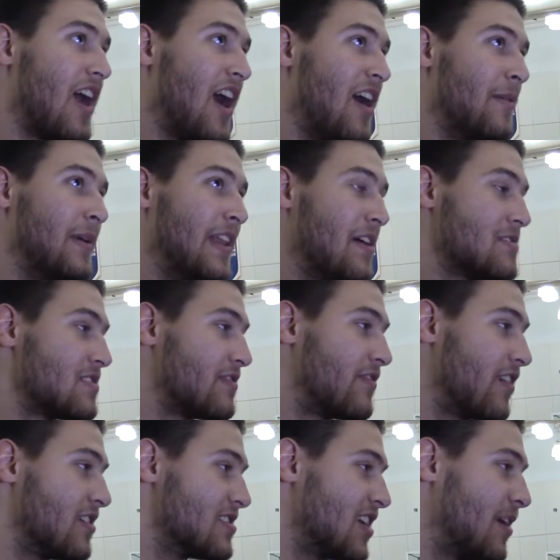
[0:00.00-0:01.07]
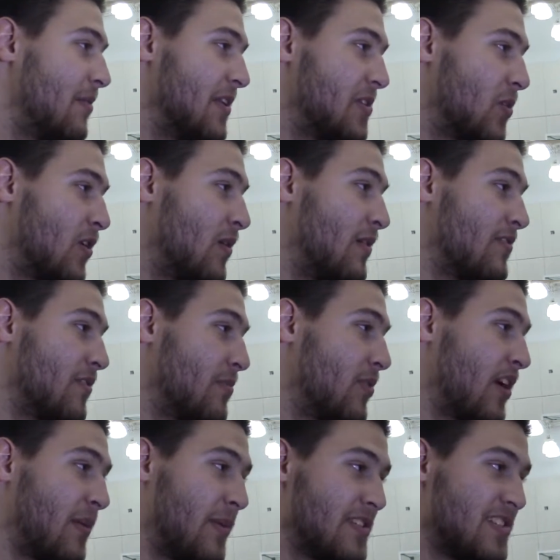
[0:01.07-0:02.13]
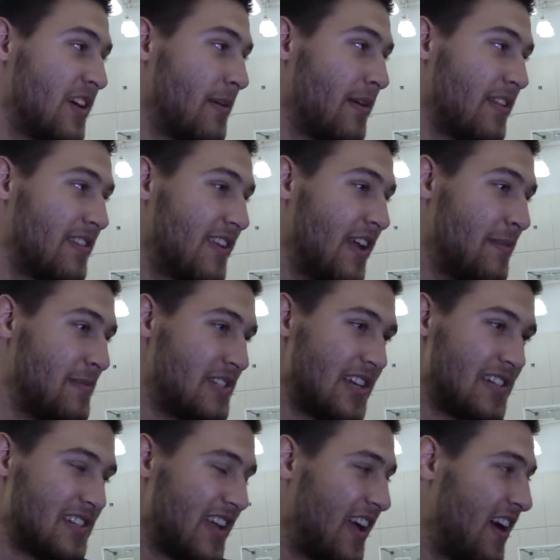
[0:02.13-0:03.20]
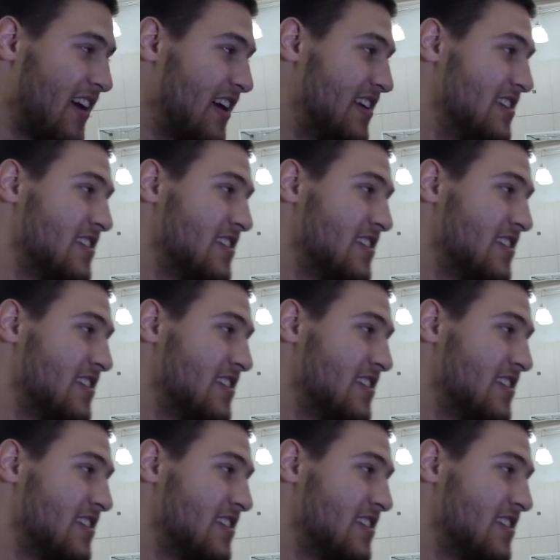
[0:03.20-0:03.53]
I mean, that was the first time in the tournament for pretty much everyone on the team besides Gary.